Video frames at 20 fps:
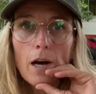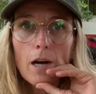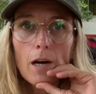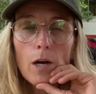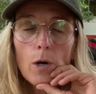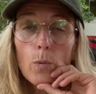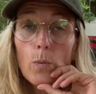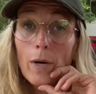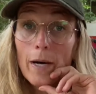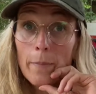
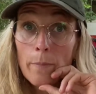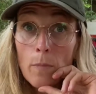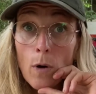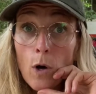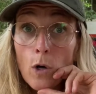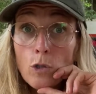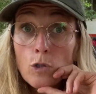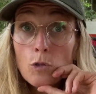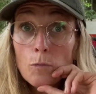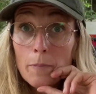Where
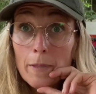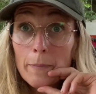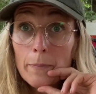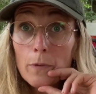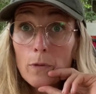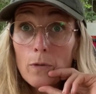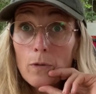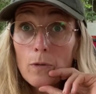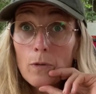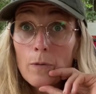most
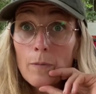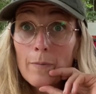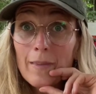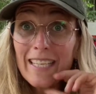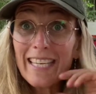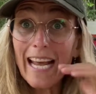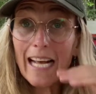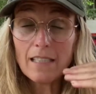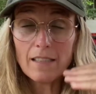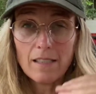people
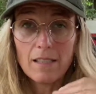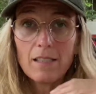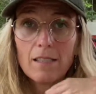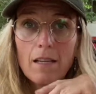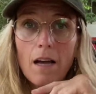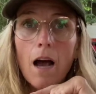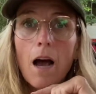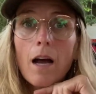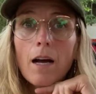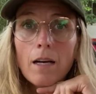get
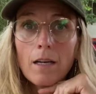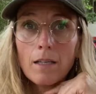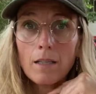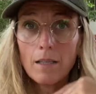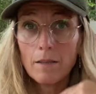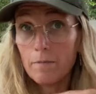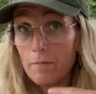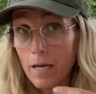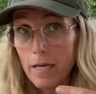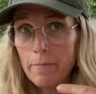stuck,
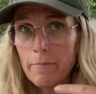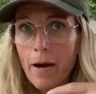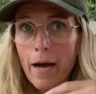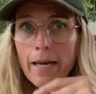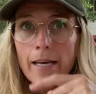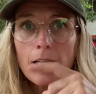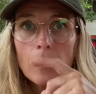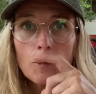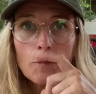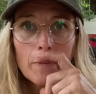in my
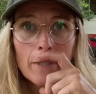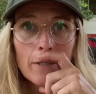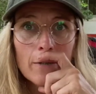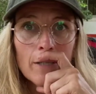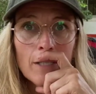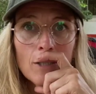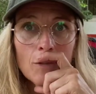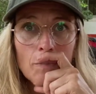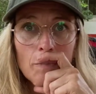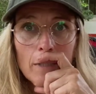
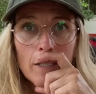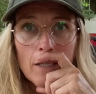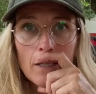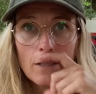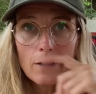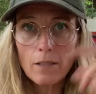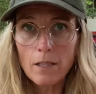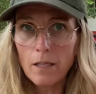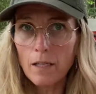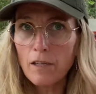experience, because a lot